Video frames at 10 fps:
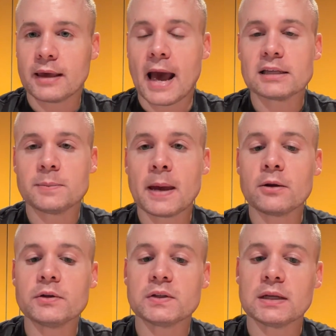Gas
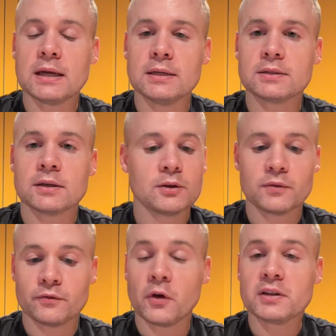pedal stays
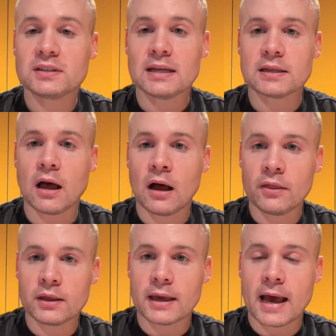Foot stays
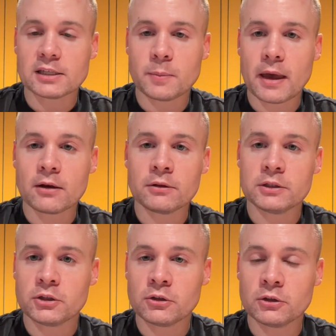on the gas pedal
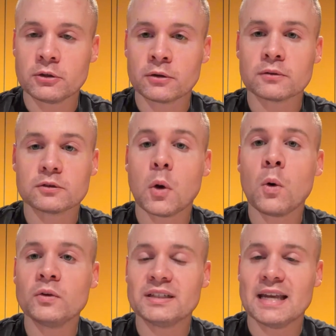until you're
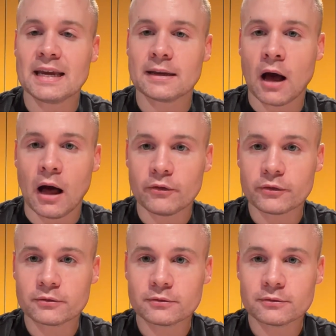told to take it
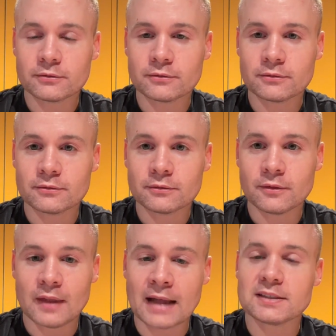off.
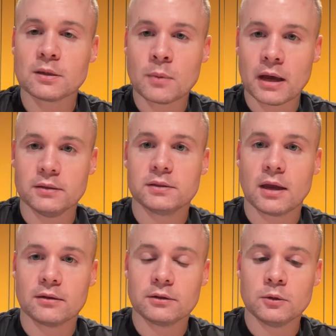That's the
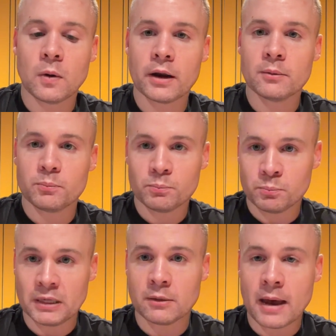mindset. You wanna
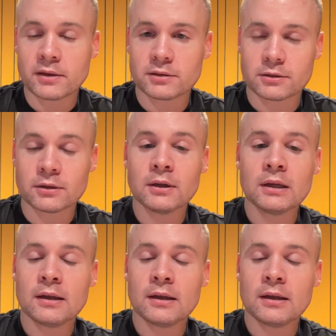be the best?